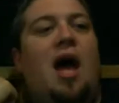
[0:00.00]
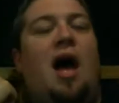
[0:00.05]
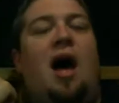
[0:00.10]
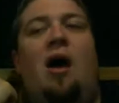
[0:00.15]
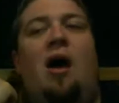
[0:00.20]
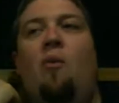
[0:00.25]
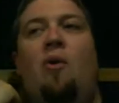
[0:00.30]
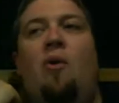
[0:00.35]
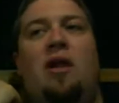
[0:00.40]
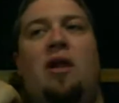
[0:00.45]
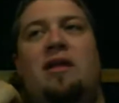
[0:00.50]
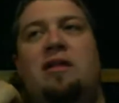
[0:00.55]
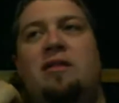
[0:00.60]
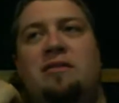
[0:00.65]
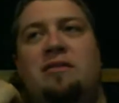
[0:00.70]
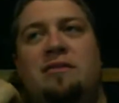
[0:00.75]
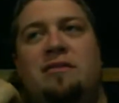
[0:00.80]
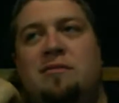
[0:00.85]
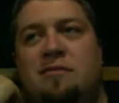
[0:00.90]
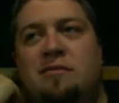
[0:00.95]
I wanted
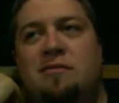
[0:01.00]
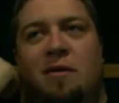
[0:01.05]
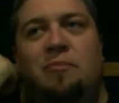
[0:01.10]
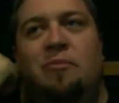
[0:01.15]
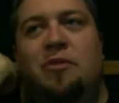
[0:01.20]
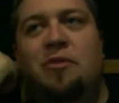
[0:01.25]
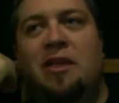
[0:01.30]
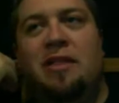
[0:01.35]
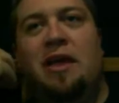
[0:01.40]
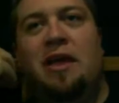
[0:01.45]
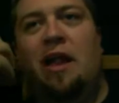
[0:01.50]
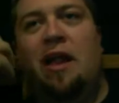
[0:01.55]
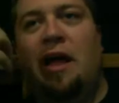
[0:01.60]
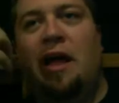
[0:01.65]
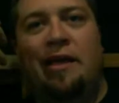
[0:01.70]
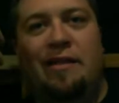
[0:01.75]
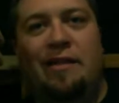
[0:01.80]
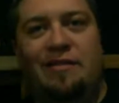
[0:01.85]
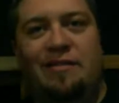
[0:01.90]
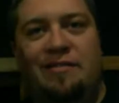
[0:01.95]
something that I
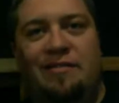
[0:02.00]
can